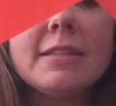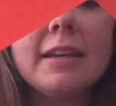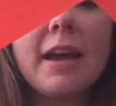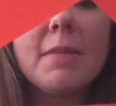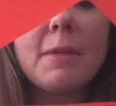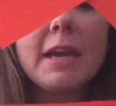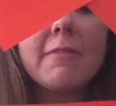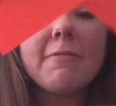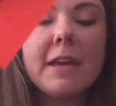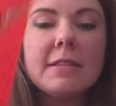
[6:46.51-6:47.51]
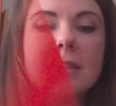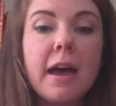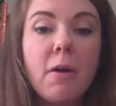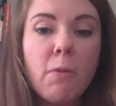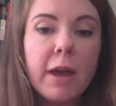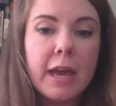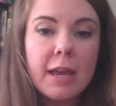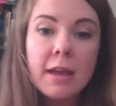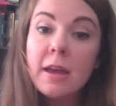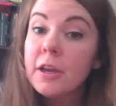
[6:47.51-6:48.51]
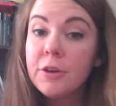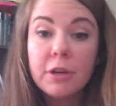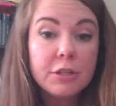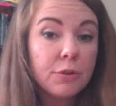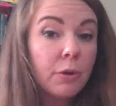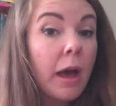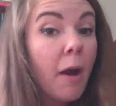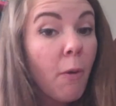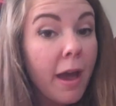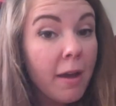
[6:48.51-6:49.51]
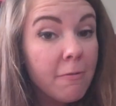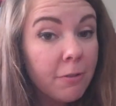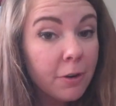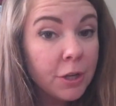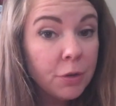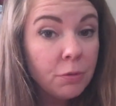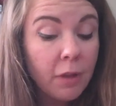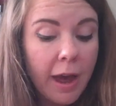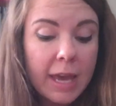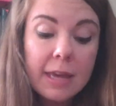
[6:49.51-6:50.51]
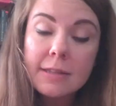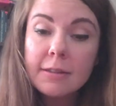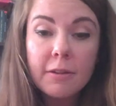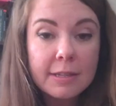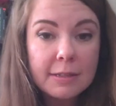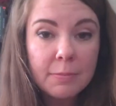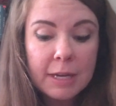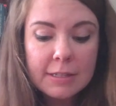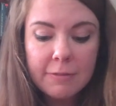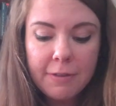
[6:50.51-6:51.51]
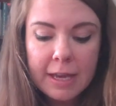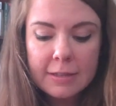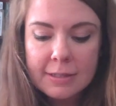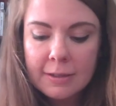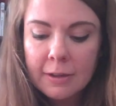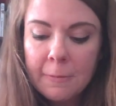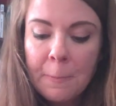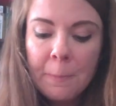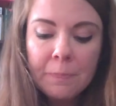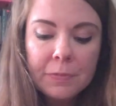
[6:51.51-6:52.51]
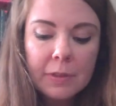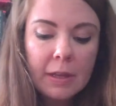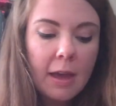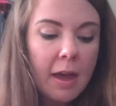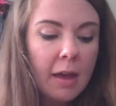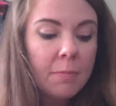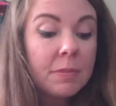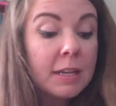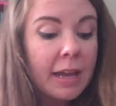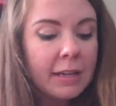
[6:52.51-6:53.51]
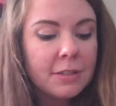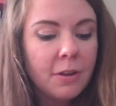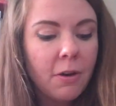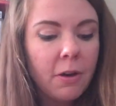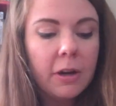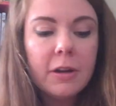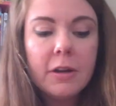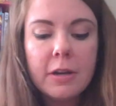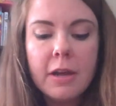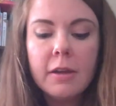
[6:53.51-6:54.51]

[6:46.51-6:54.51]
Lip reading: and kind of make a face that way. You can do it however you like, as long as it makes a face. The next card